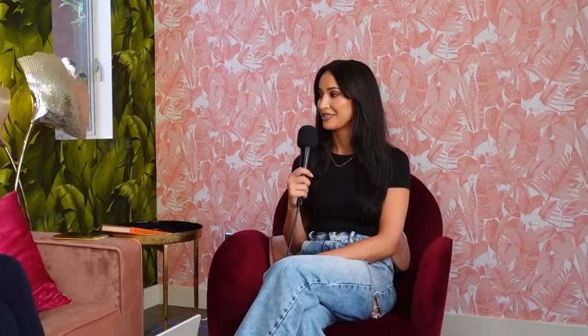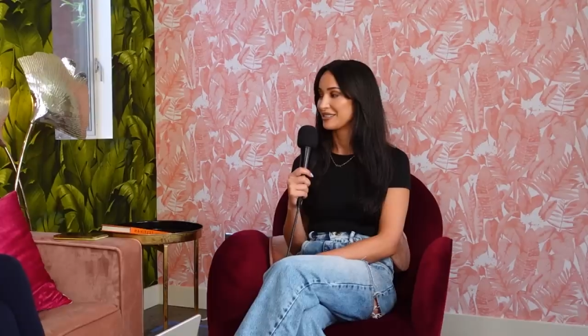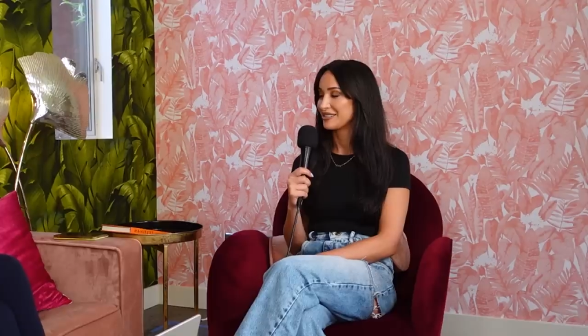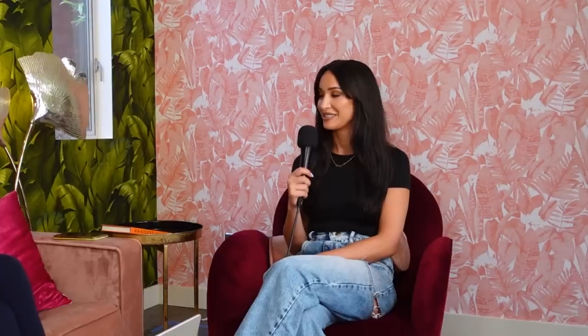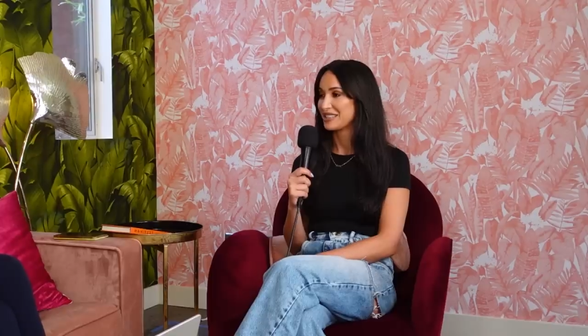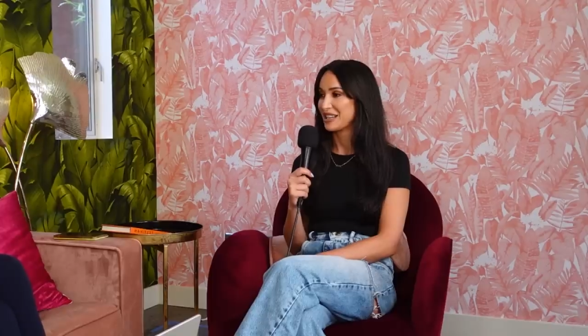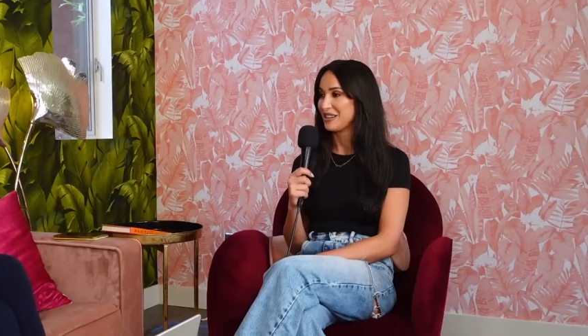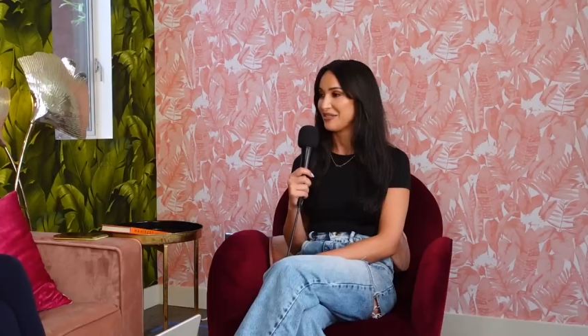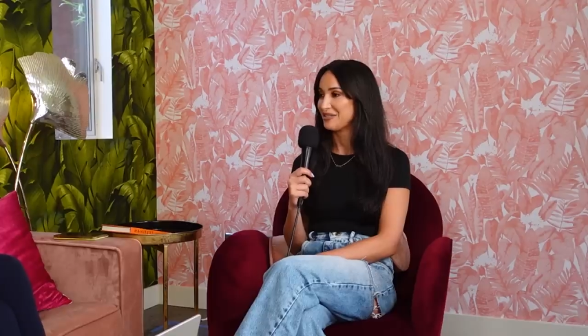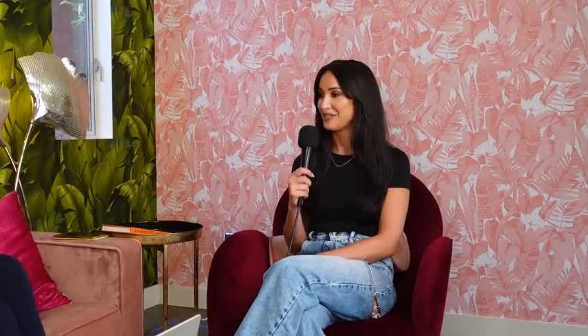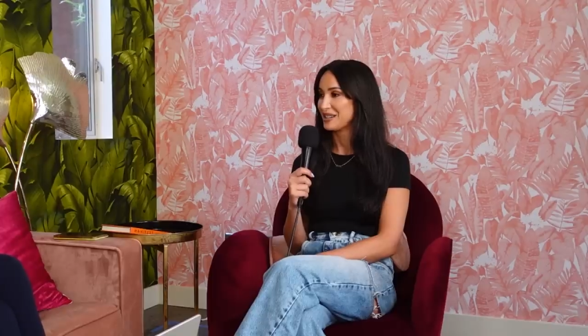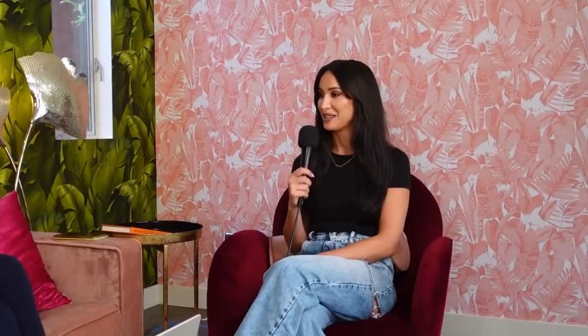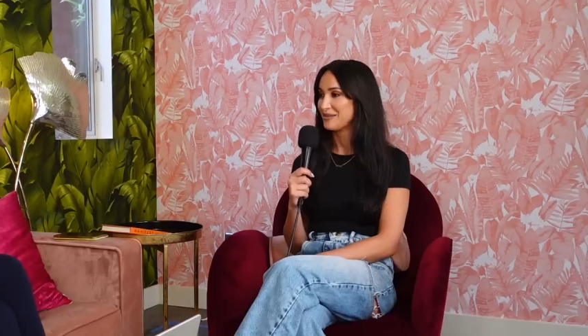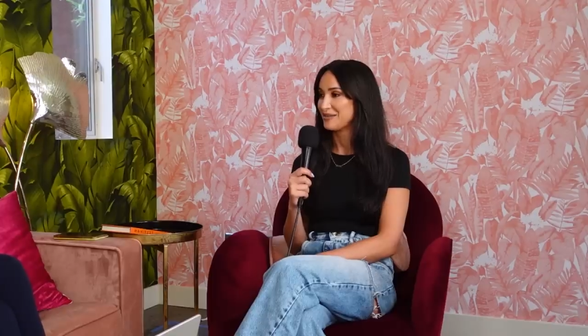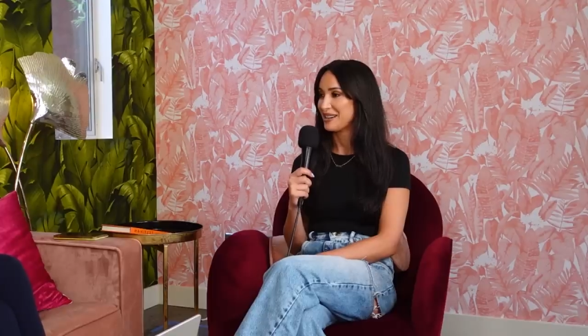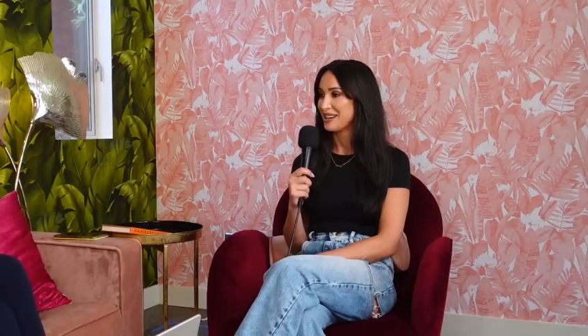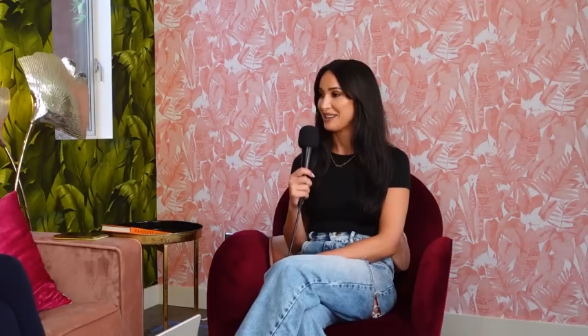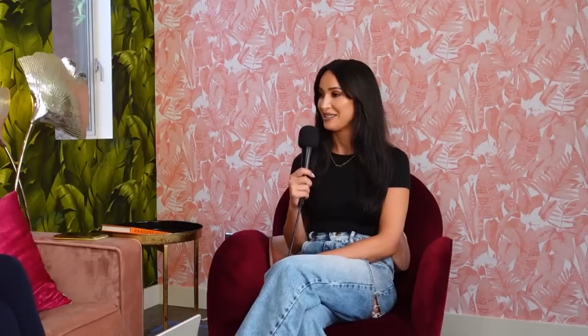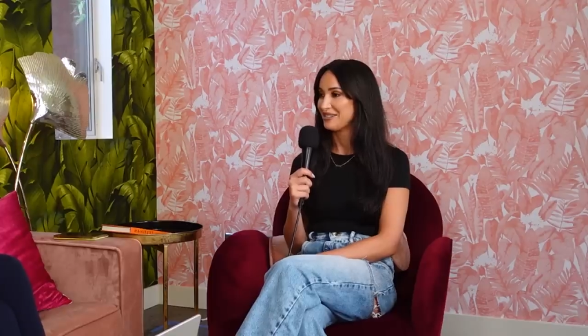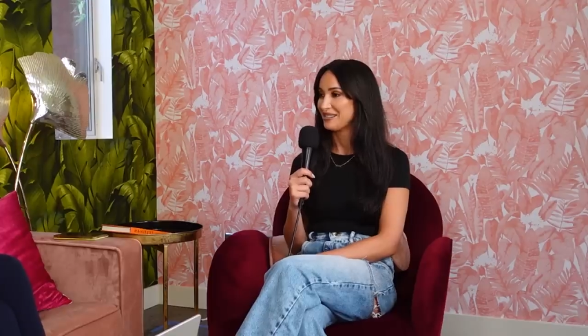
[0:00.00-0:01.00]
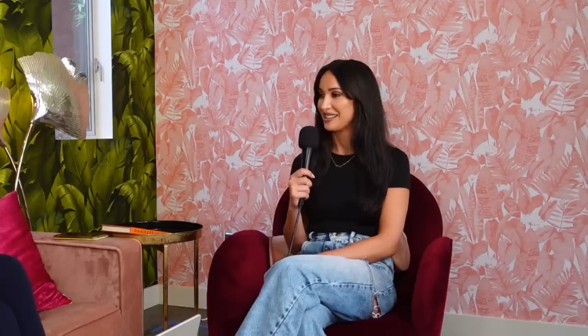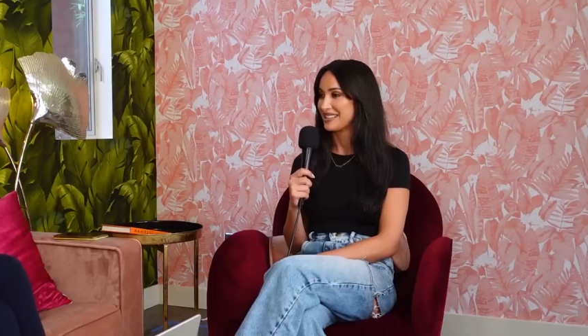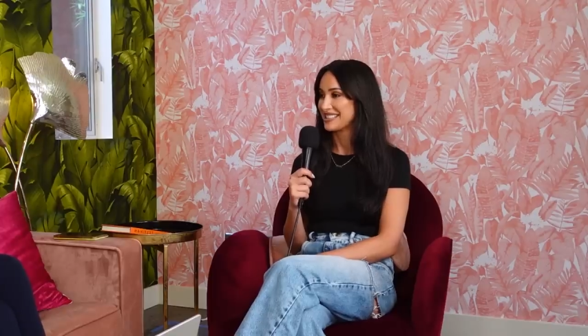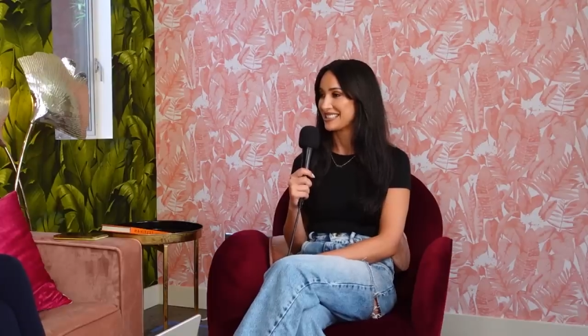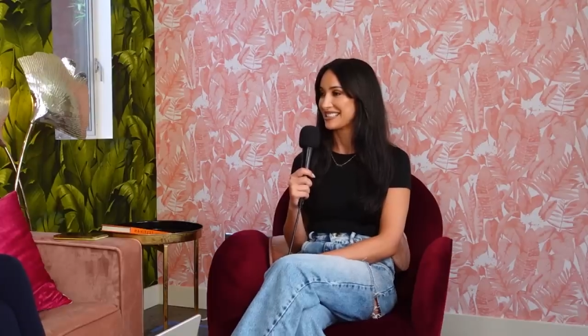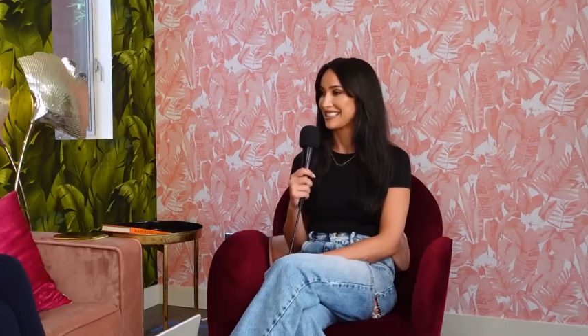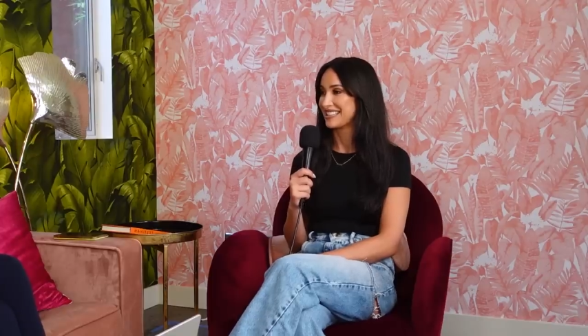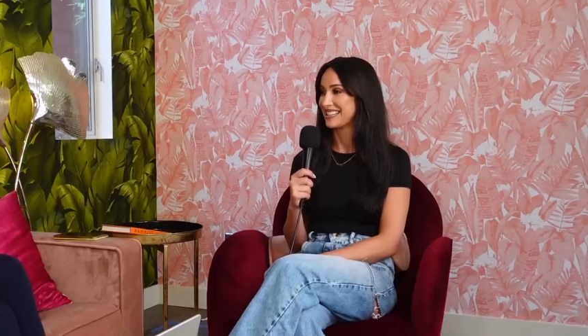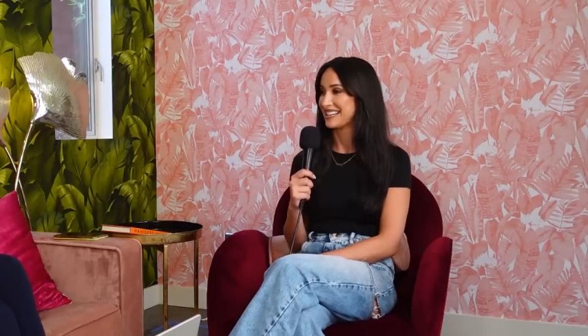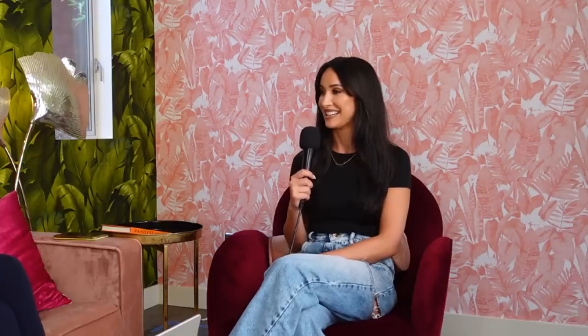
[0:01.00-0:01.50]
you definitely
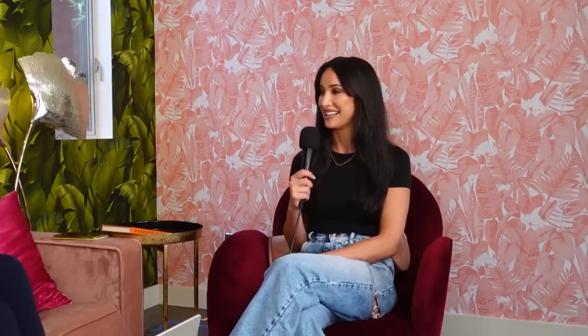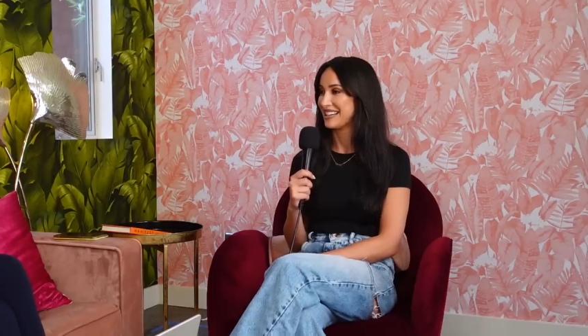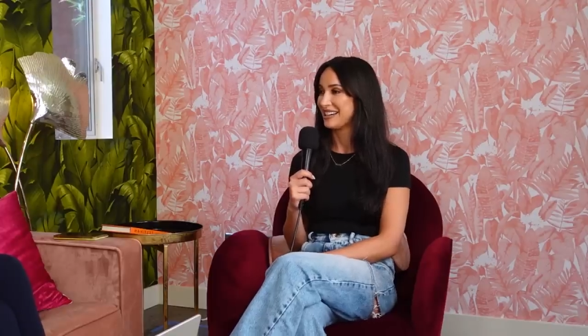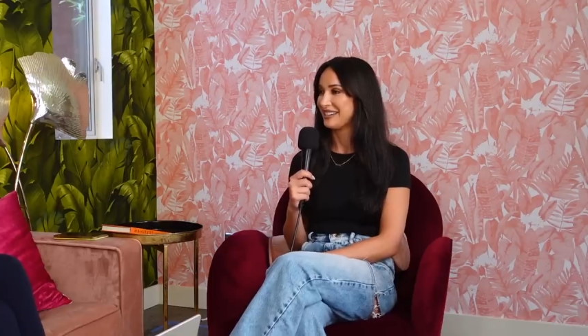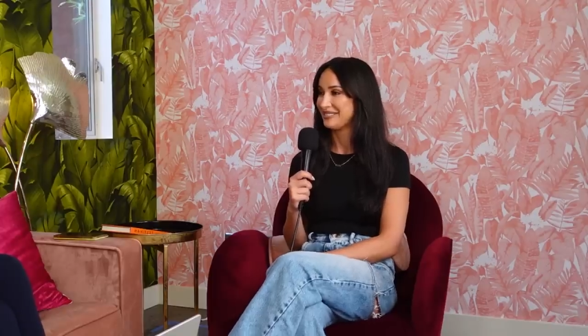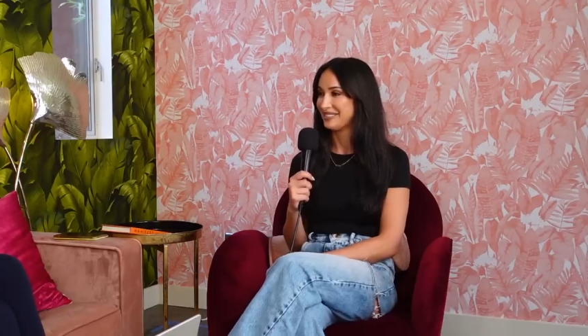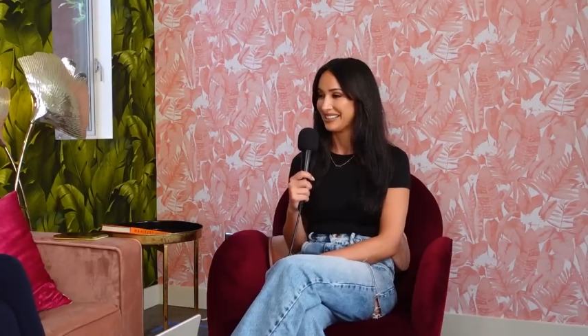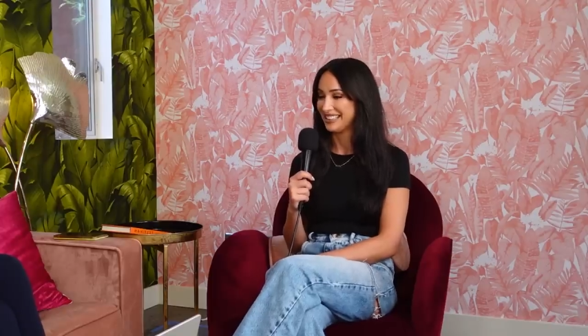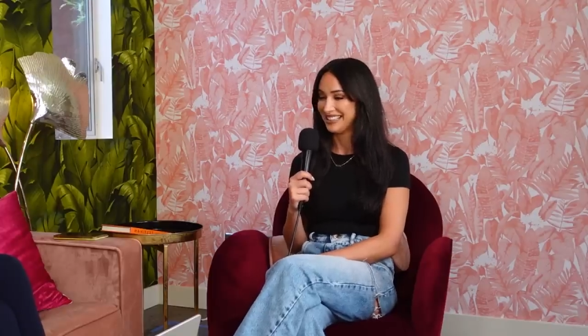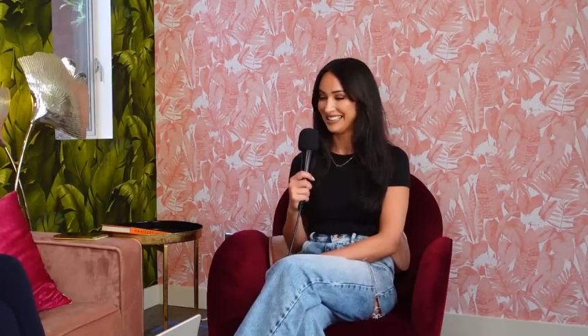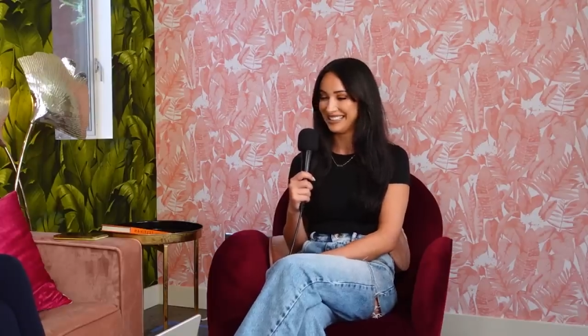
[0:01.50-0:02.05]
manifested it. I love it.